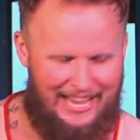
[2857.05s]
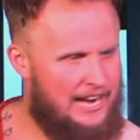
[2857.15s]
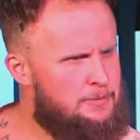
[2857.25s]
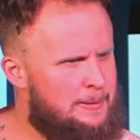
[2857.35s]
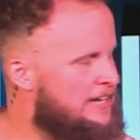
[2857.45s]

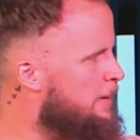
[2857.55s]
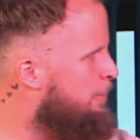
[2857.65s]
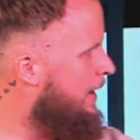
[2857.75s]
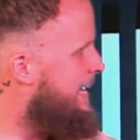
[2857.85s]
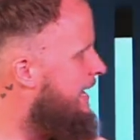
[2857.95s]
I just began to
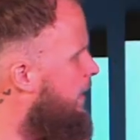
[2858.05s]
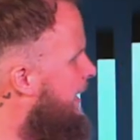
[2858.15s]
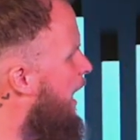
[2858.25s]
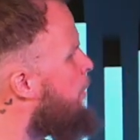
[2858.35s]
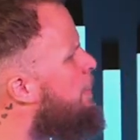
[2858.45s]
pray
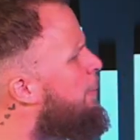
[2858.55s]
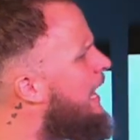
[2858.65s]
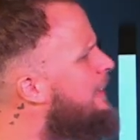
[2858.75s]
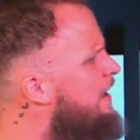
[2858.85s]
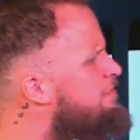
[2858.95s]
healing. And I remember
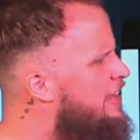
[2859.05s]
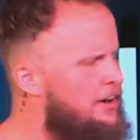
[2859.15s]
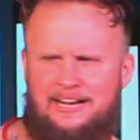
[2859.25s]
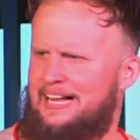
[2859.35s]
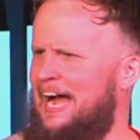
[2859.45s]
I left
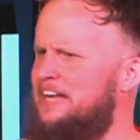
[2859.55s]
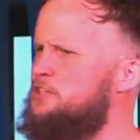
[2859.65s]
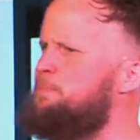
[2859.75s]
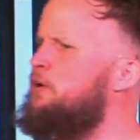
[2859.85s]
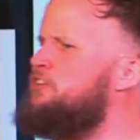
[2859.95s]
there and God
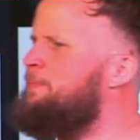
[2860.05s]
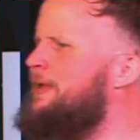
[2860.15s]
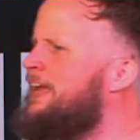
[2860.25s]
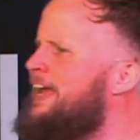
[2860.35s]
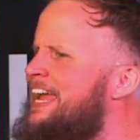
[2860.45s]
spoke to
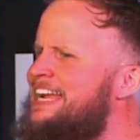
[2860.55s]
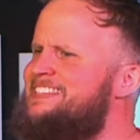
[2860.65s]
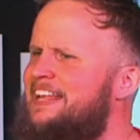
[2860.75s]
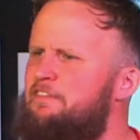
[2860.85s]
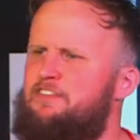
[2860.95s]
me. He
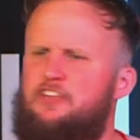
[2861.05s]
said, if